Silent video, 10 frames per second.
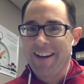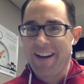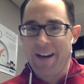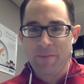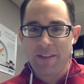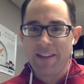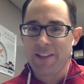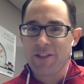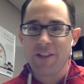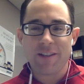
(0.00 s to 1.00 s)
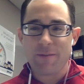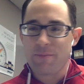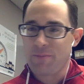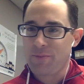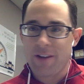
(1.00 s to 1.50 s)
And it's just
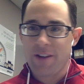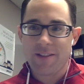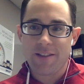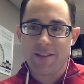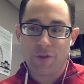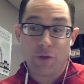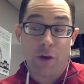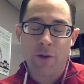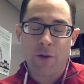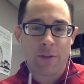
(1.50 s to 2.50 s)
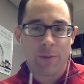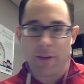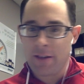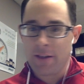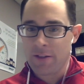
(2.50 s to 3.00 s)
a process of trying to
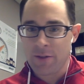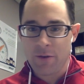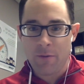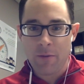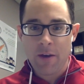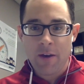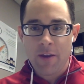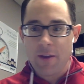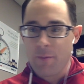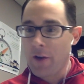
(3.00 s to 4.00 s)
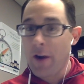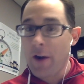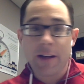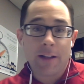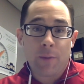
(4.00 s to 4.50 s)
explain it to them. The better I
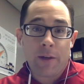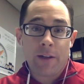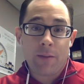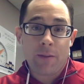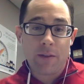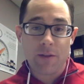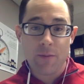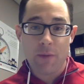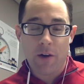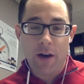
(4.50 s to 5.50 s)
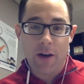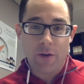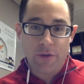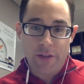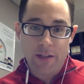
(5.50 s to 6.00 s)
can explain it means the better I
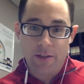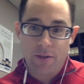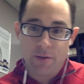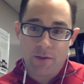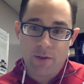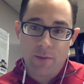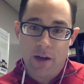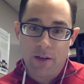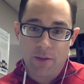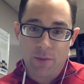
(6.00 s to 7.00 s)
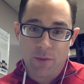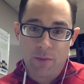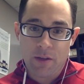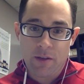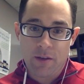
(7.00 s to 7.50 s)
understand it, to be honest with
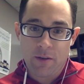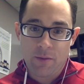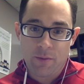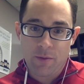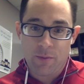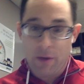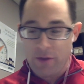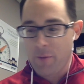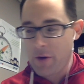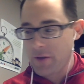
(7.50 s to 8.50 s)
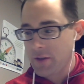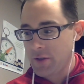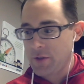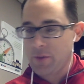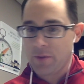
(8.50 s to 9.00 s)
me, with my thought process
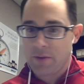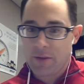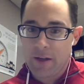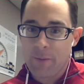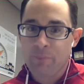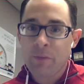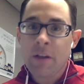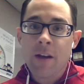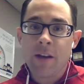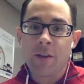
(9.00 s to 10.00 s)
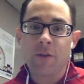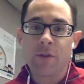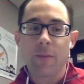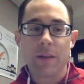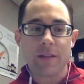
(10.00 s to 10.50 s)
too. Yeah. And you
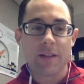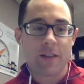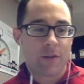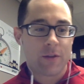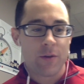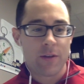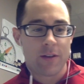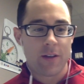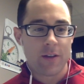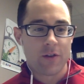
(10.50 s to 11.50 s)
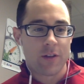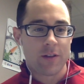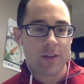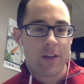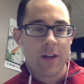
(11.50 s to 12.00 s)
said the best thing there too is
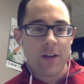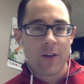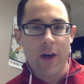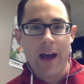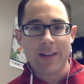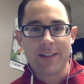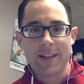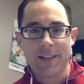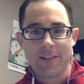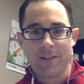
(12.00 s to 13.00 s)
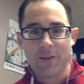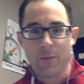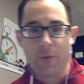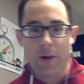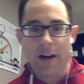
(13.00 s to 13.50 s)
just you're asking the
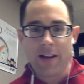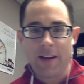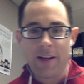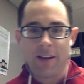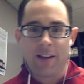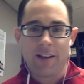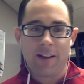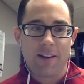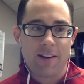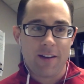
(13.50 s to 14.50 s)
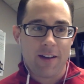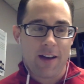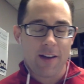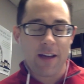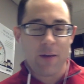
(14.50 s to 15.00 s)
brain, and
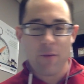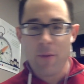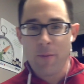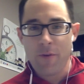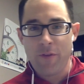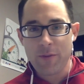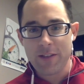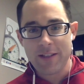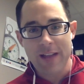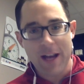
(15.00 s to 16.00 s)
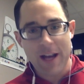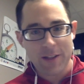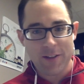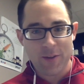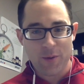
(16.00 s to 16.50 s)
I can't remember if it was
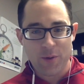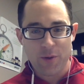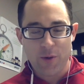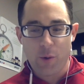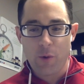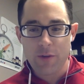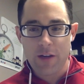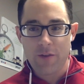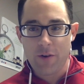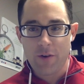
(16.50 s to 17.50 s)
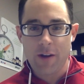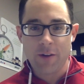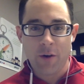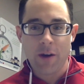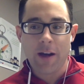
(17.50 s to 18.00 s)
exactly your quote, David, or I
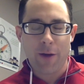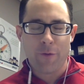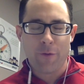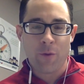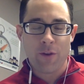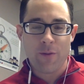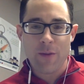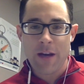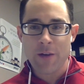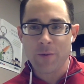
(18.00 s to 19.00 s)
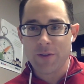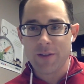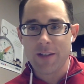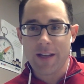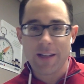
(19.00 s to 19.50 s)
know I got it from one of the manuals,
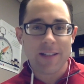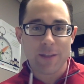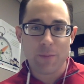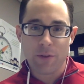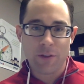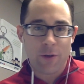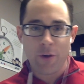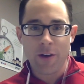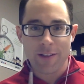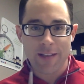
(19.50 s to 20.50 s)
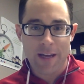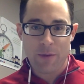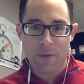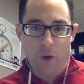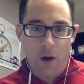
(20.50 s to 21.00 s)
is 86 billion neurons can't
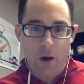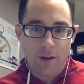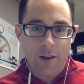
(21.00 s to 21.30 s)
be wrong.